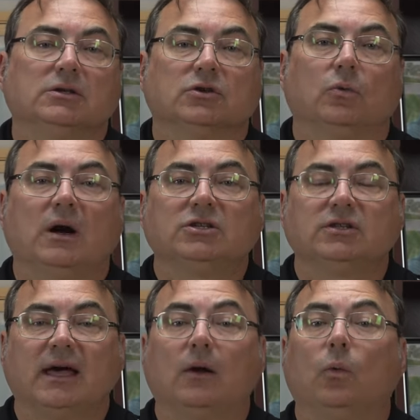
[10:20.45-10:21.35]
So watch
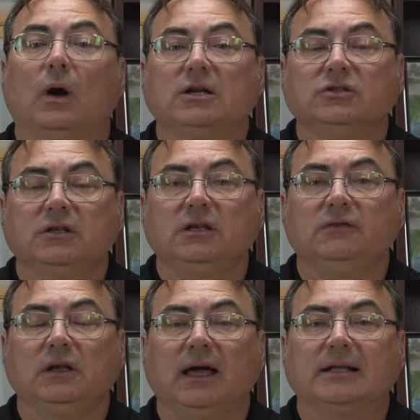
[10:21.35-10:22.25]
that, watch the
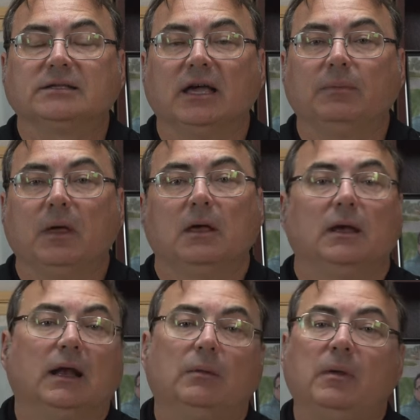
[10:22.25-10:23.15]
EV landscape,
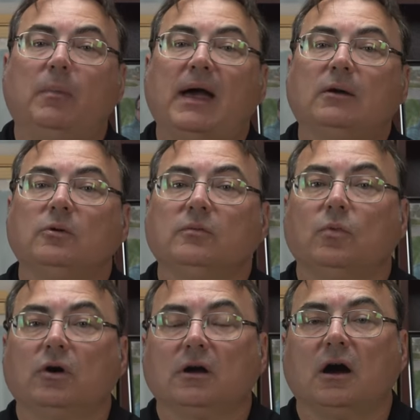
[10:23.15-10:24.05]
and I'll be back with
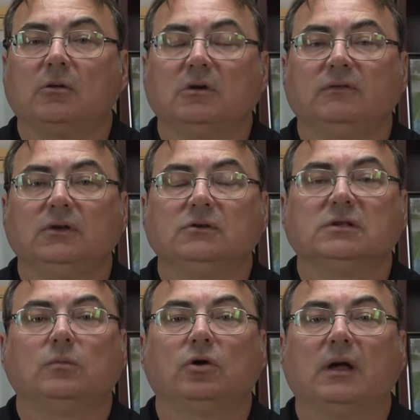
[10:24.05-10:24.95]
more car
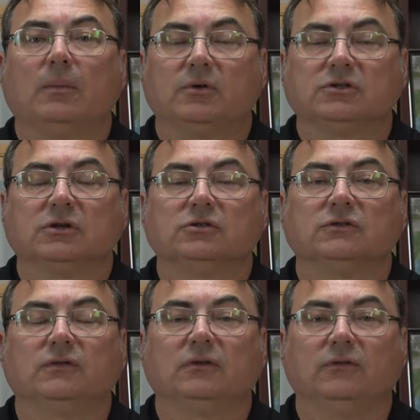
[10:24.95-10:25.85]
reviews and more
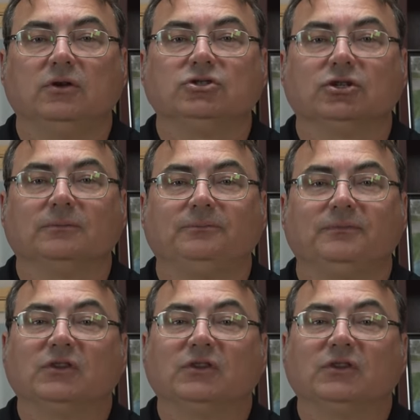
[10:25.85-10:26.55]
episodes for the future.